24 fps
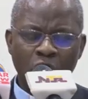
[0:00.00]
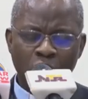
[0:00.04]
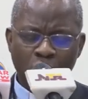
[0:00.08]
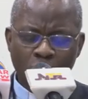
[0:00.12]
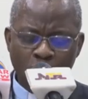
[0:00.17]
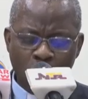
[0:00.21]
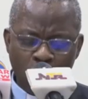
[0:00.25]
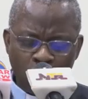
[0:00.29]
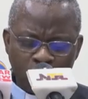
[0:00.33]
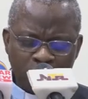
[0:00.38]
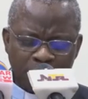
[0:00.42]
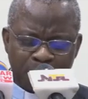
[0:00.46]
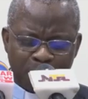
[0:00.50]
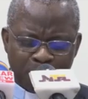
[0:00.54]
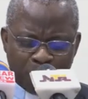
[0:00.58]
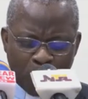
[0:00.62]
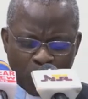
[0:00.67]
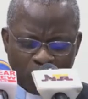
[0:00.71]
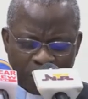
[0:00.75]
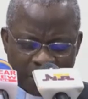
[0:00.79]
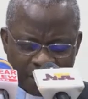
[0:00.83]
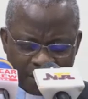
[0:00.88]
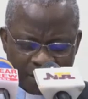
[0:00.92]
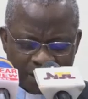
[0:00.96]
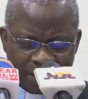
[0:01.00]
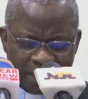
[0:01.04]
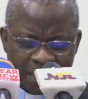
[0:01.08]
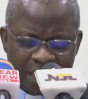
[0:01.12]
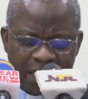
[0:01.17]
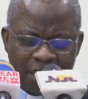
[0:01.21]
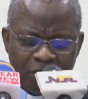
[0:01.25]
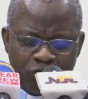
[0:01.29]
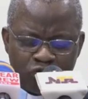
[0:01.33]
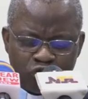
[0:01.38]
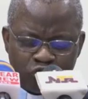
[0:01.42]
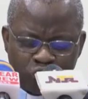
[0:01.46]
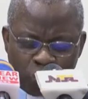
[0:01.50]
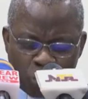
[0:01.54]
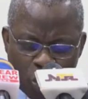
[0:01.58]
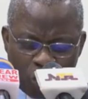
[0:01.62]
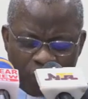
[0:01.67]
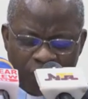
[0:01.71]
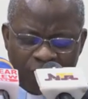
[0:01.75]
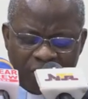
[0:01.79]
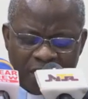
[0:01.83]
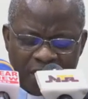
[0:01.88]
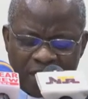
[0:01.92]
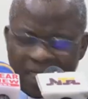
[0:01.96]
whose policy
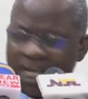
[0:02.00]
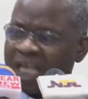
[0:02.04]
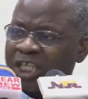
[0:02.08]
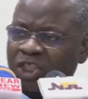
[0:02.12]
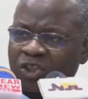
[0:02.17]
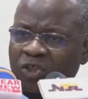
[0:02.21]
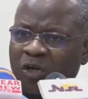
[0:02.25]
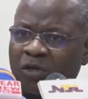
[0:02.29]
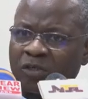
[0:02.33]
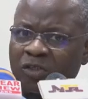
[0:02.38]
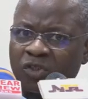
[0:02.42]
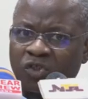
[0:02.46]
drove the nation